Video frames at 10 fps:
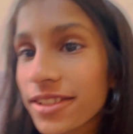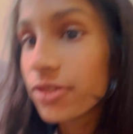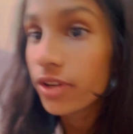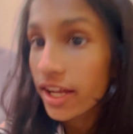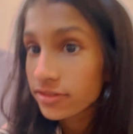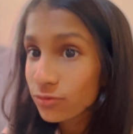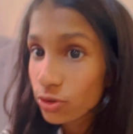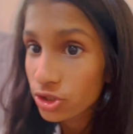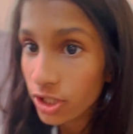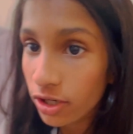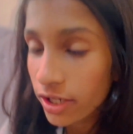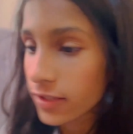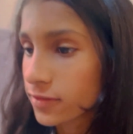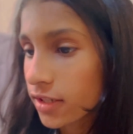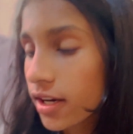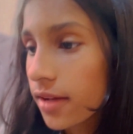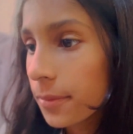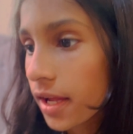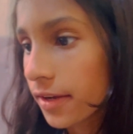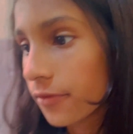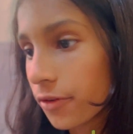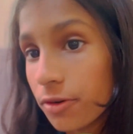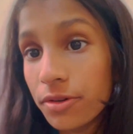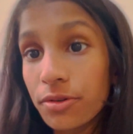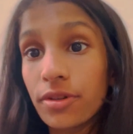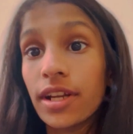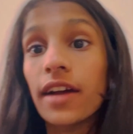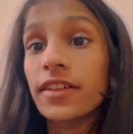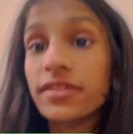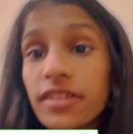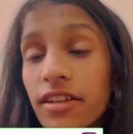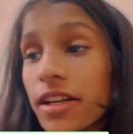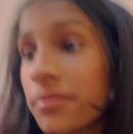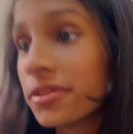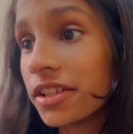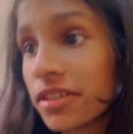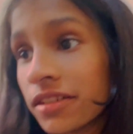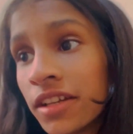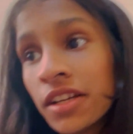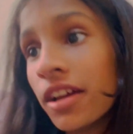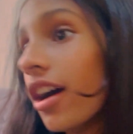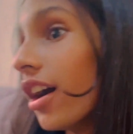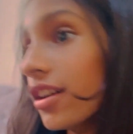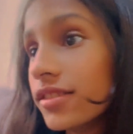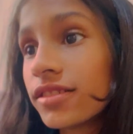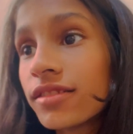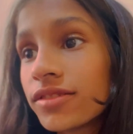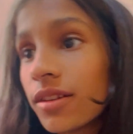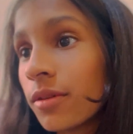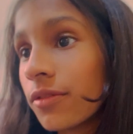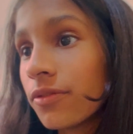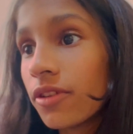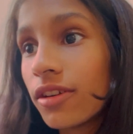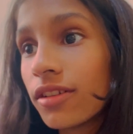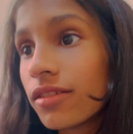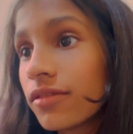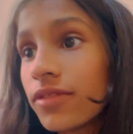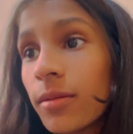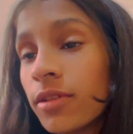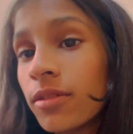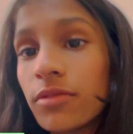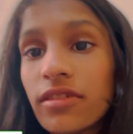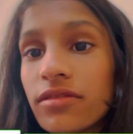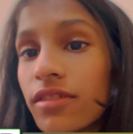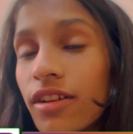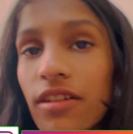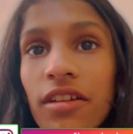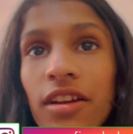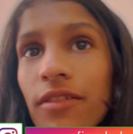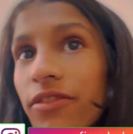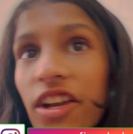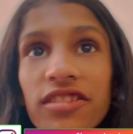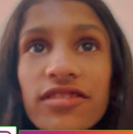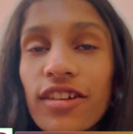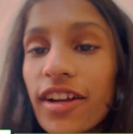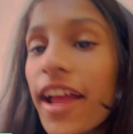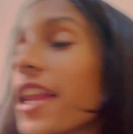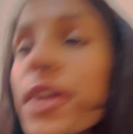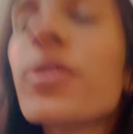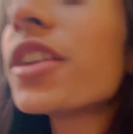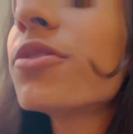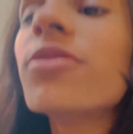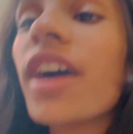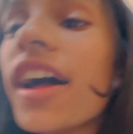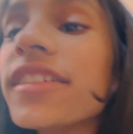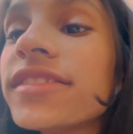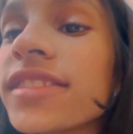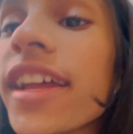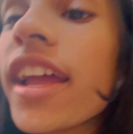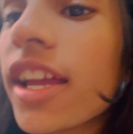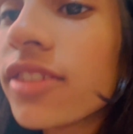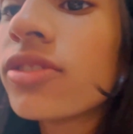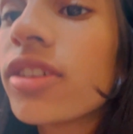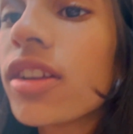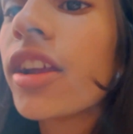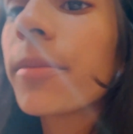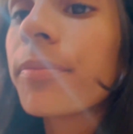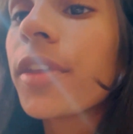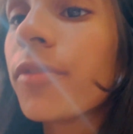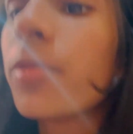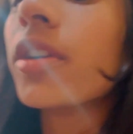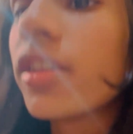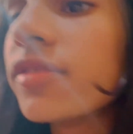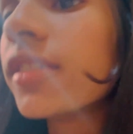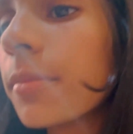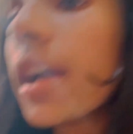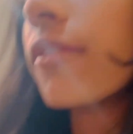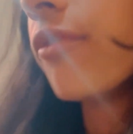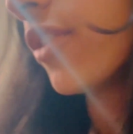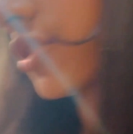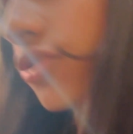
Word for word: You guys both check on Instagram, and if you don't have Instagram, then ask some of your family members or friends or anyone who has Instagram if you want to see my fit.